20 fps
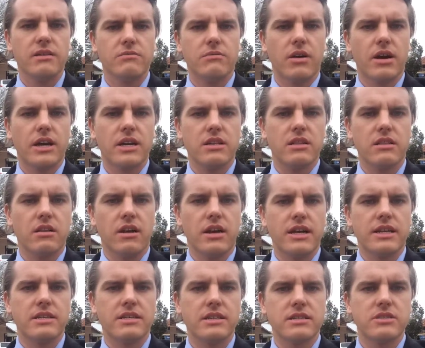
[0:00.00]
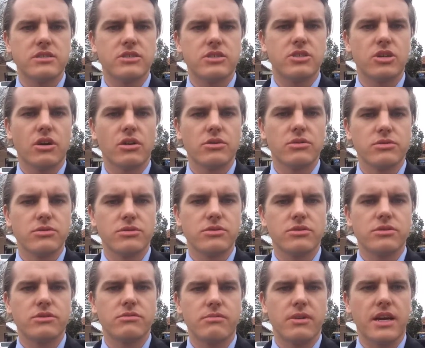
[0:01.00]
my client chose
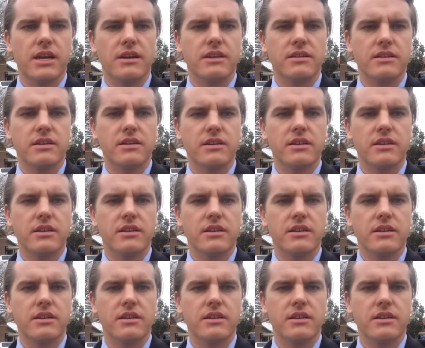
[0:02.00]
to make